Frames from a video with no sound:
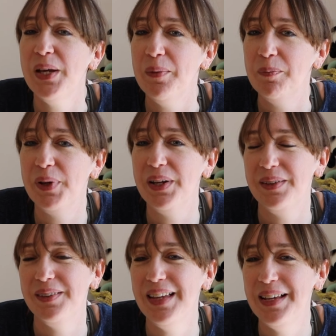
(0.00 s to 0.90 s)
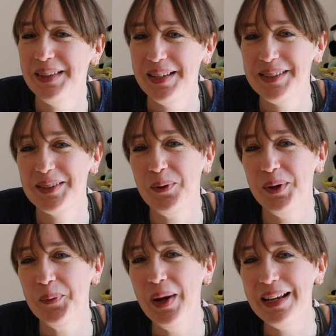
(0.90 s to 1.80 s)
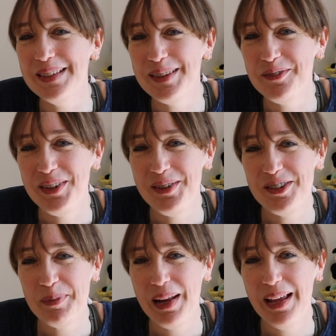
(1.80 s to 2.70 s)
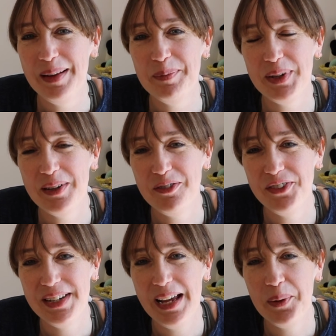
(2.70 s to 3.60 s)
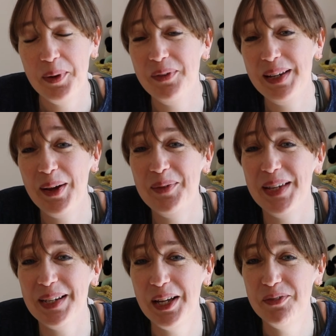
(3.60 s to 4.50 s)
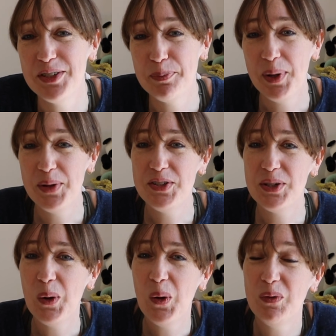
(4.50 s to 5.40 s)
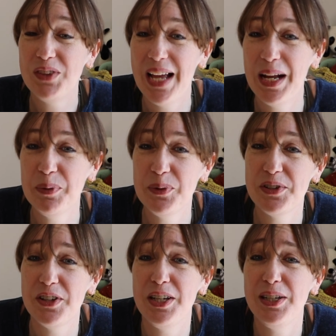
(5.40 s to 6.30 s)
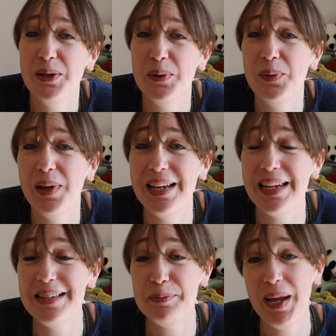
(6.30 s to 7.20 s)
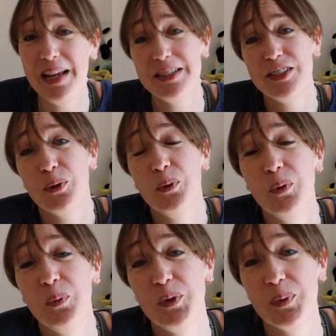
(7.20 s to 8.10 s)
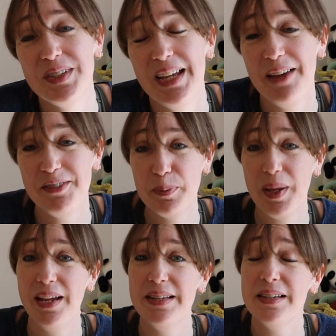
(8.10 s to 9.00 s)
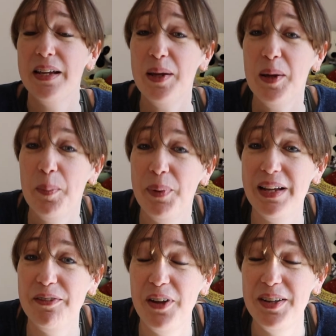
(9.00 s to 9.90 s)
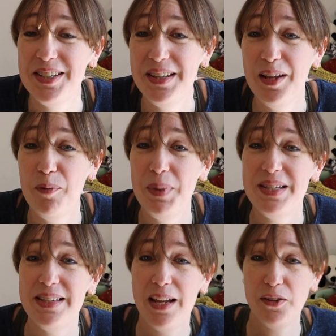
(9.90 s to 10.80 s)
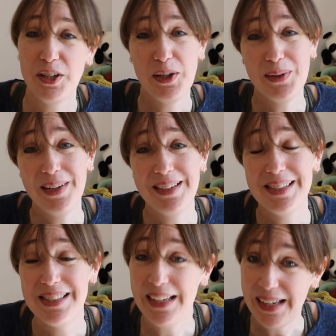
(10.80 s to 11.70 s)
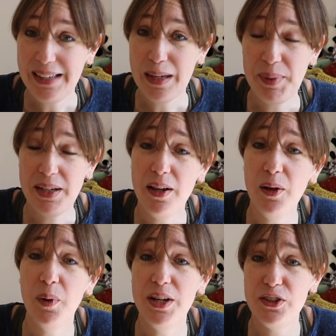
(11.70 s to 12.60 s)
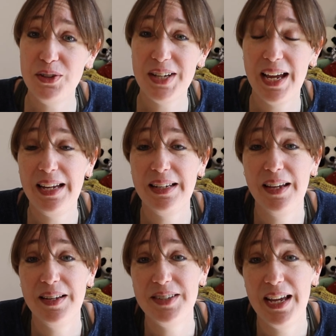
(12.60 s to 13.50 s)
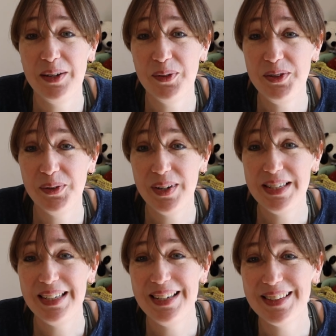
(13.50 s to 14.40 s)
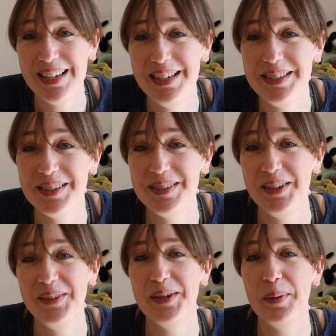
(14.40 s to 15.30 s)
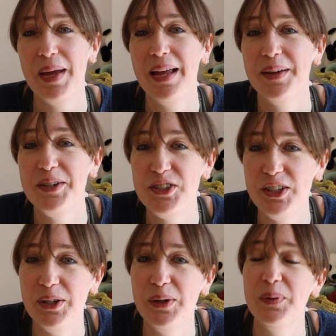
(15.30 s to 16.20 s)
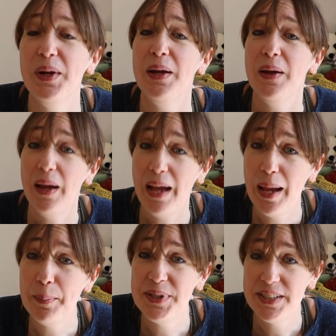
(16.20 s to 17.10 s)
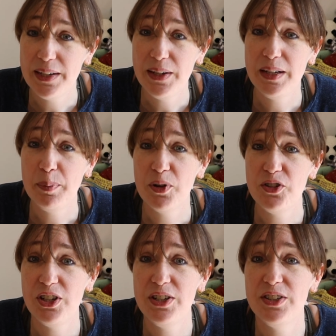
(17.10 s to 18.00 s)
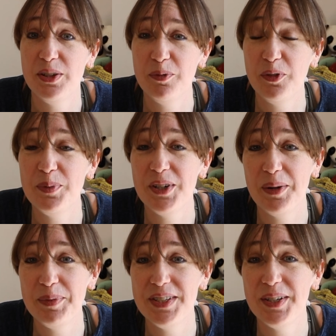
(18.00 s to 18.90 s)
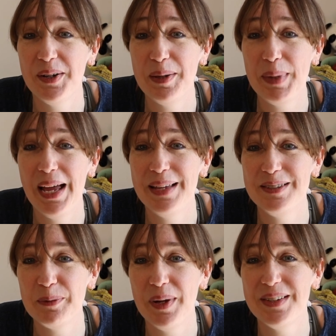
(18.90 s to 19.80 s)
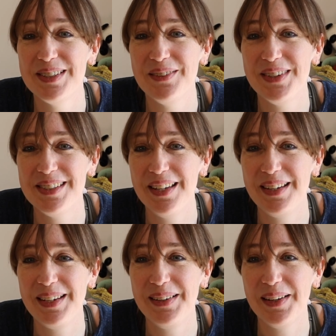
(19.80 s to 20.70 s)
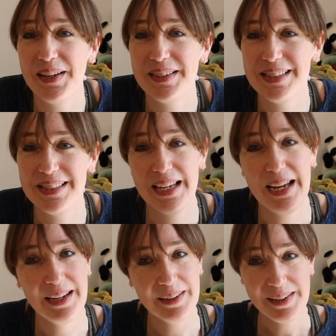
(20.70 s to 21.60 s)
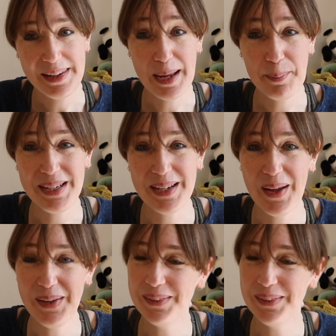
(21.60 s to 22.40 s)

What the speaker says: But that's quite a way into the future plan. But for now, I really hope that covers most of the animals that you like as pets or would want to have as pets. But if there's something I've missed out that you'd like to see, let me know. I do take on your ideas, I listen to them, and I do absolutely produce them from time to time as well. So if there's something you'd like to see, let me know.